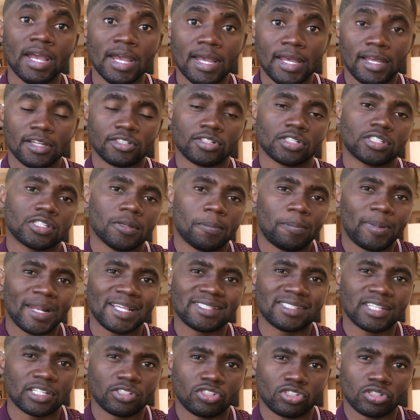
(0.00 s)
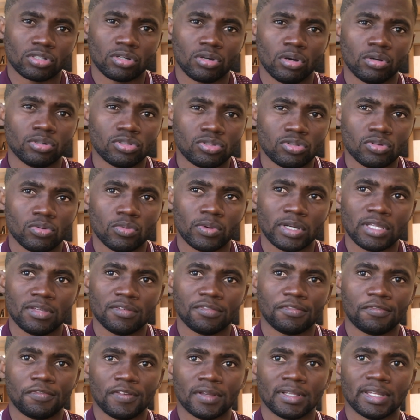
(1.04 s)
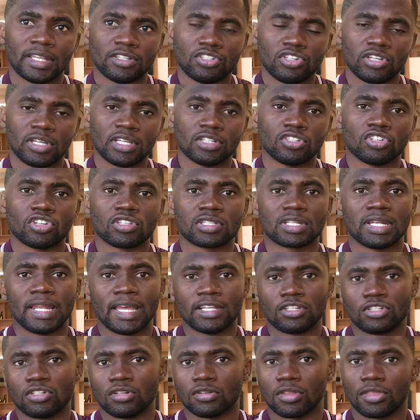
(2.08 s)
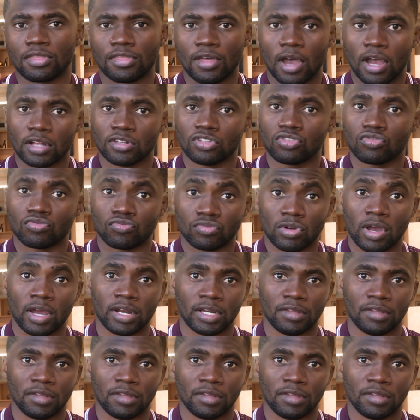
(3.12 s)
It's just a place that you go to where you feel that you can just let your thoughts run.